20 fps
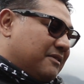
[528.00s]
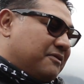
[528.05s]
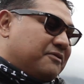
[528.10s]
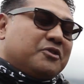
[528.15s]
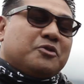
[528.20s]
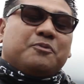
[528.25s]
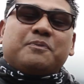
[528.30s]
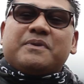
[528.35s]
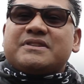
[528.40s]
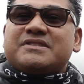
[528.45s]

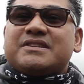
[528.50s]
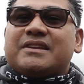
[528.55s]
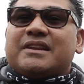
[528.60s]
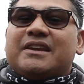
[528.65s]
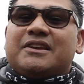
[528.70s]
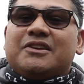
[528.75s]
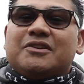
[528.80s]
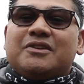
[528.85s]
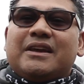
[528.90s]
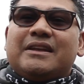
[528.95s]
fuel pressure
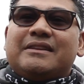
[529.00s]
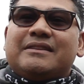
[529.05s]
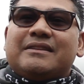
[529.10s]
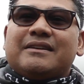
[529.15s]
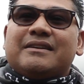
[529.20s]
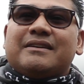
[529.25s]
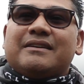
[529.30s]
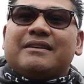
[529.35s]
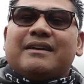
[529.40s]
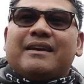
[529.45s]

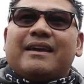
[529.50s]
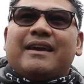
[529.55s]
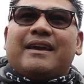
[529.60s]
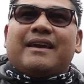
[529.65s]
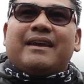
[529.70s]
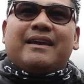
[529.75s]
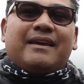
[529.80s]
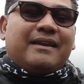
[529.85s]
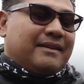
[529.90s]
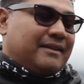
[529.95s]
regulator
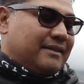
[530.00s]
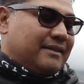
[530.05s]
and